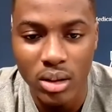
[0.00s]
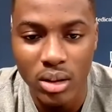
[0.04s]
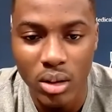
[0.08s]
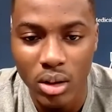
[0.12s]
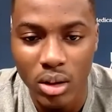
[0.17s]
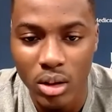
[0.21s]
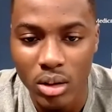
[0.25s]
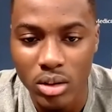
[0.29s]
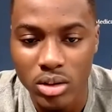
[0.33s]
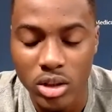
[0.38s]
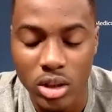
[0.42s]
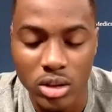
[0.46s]

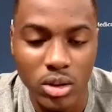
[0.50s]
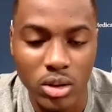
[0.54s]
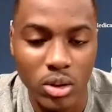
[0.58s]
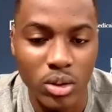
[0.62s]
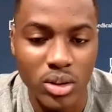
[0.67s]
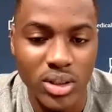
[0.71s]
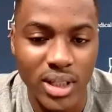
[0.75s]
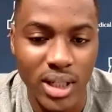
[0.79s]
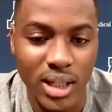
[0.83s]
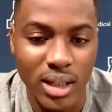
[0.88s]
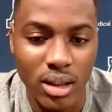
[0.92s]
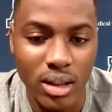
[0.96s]
or just go
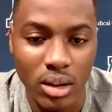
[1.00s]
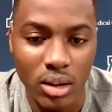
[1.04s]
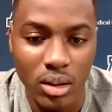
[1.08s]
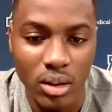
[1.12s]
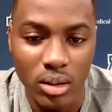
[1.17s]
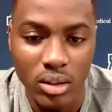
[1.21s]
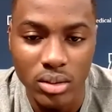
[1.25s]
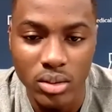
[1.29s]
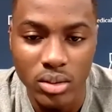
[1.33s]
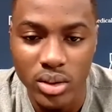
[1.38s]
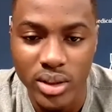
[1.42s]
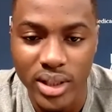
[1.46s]

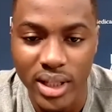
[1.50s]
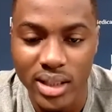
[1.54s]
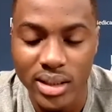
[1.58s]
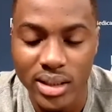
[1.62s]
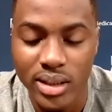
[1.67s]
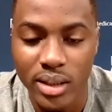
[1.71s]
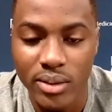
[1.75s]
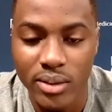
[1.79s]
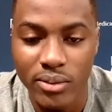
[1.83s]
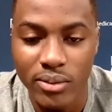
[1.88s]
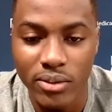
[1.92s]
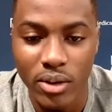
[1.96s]
to
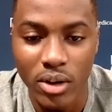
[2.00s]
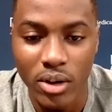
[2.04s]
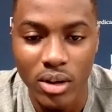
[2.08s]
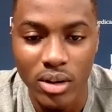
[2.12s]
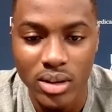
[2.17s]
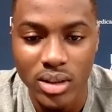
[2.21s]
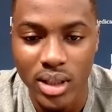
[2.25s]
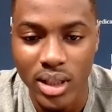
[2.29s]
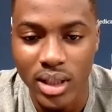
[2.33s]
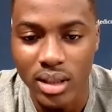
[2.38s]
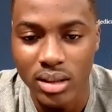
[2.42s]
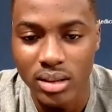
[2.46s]
testing
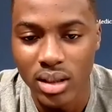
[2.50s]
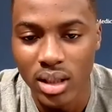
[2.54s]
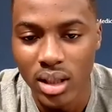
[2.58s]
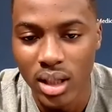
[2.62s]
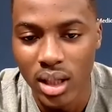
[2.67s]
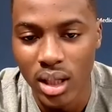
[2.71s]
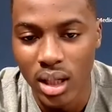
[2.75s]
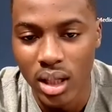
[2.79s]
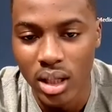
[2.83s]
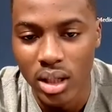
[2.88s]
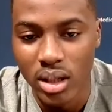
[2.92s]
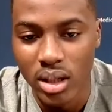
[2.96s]
first. And,
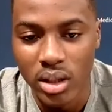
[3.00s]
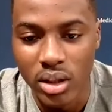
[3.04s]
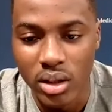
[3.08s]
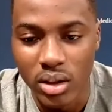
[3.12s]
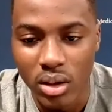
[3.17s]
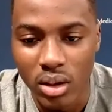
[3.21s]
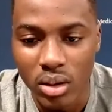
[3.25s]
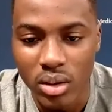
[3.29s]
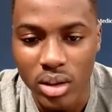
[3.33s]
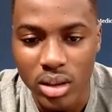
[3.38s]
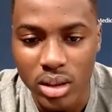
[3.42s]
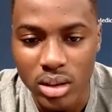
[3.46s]
you
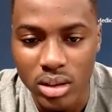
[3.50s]
know,